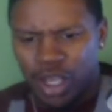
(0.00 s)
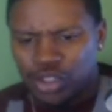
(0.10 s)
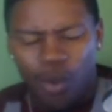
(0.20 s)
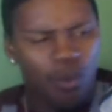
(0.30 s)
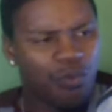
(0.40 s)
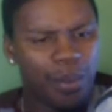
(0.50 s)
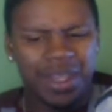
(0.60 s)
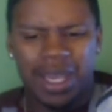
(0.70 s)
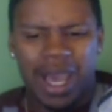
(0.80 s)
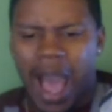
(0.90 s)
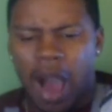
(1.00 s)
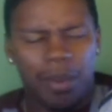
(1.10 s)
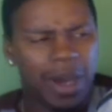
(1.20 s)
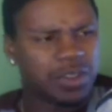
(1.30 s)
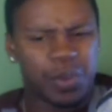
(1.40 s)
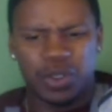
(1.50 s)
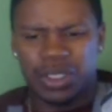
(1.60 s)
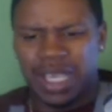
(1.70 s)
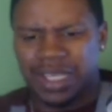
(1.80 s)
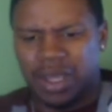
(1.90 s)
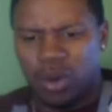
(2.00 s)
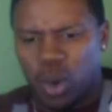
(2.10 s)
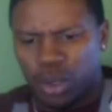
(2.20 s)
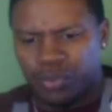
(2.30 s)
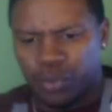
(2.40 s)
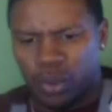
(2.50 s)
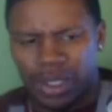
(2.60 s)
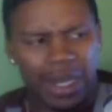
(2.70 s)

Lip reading: So for me, how am I supposed to take their word for it?